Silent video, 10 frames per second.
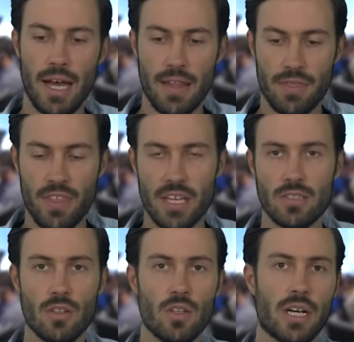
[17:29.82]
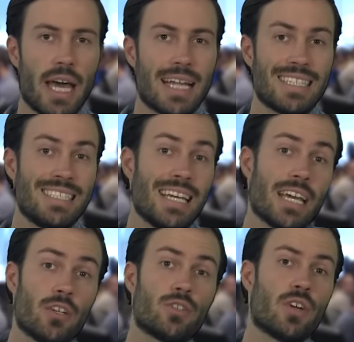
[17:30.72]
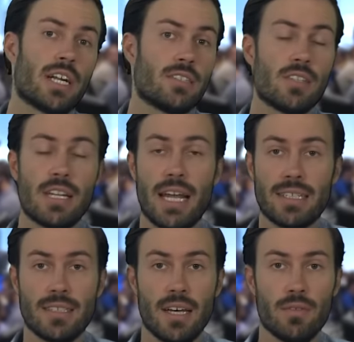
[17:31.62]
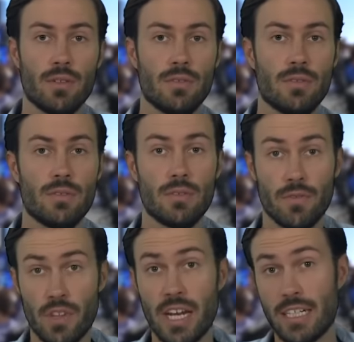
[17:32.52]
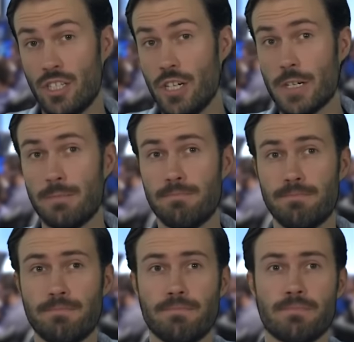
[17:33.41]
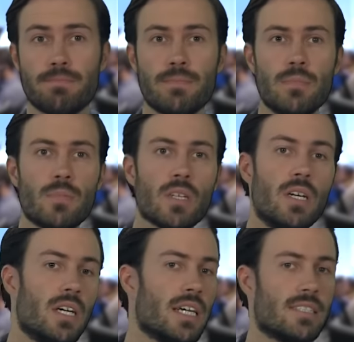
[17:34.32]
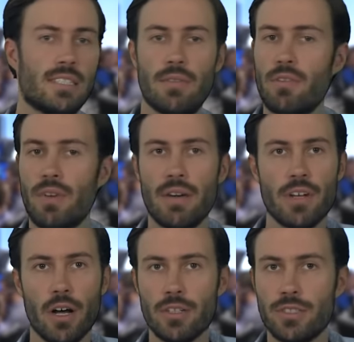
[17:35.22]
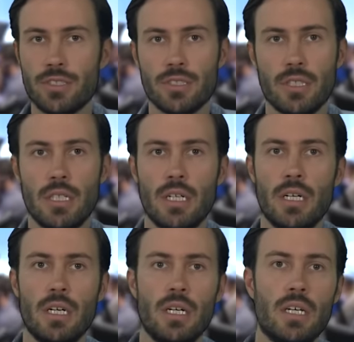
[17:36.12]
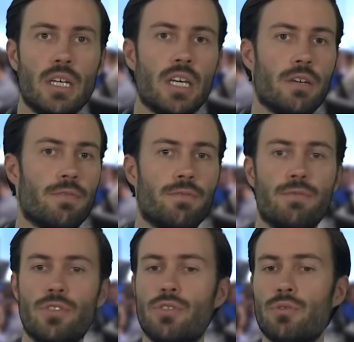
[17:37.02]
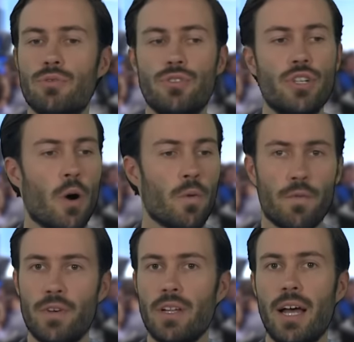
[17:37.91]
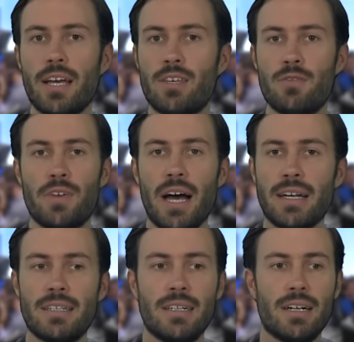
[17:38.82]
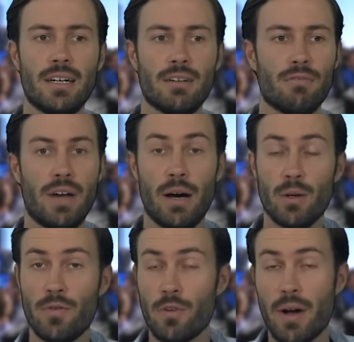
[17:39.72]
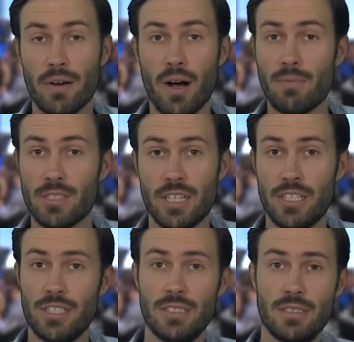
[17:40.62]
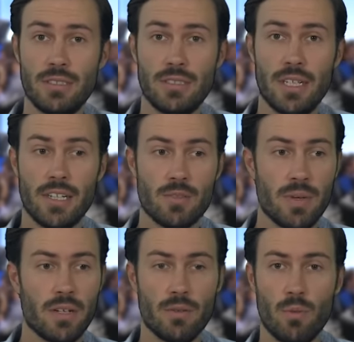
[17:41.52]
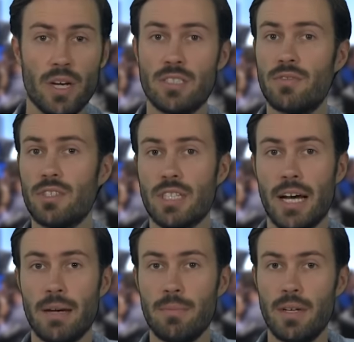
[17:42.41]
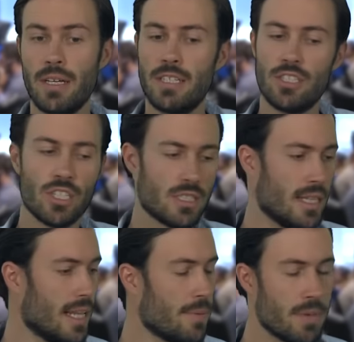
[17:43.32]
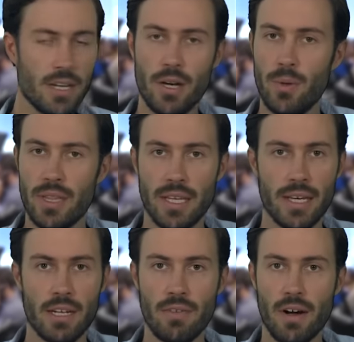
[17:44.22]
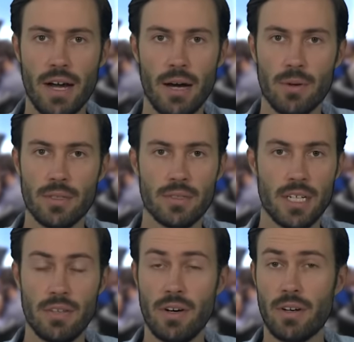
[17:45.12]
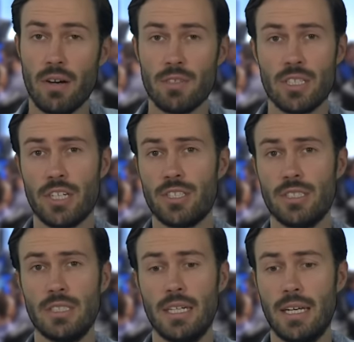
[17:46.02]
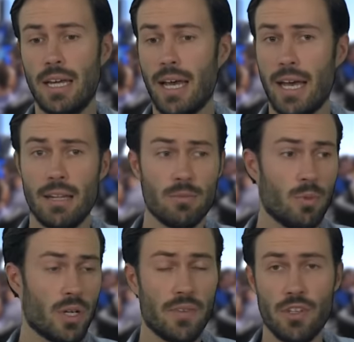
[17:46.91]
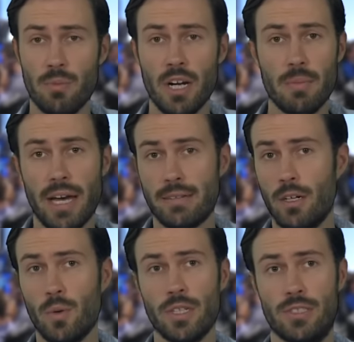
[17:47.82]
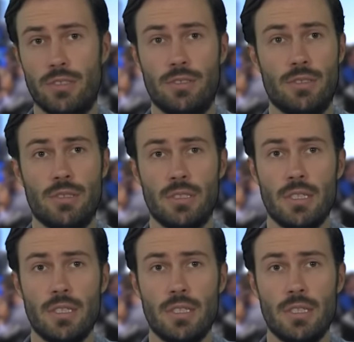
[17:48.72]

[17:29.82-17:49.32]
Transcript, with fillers: and things to look at to take your trading to the next level for the next year. It's seventy-five dollars. If you don't feel like you've gotten uh, value from our conversation and it's been a waste of your time, just let me know at the end of our hour, end of our conversation, and we'll give you your money back, no questions.